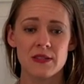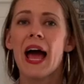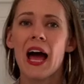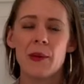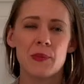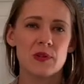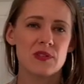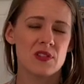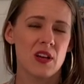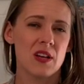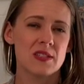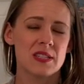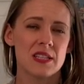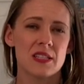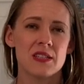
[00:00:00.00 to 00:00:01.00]
apple
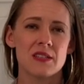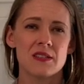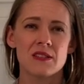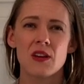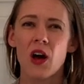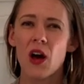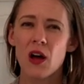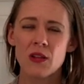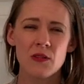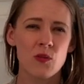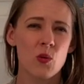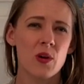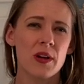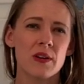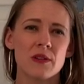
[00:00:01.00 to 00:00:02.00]
sauces, olive
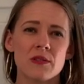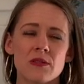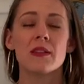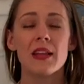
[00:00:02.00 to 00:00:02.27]
oils.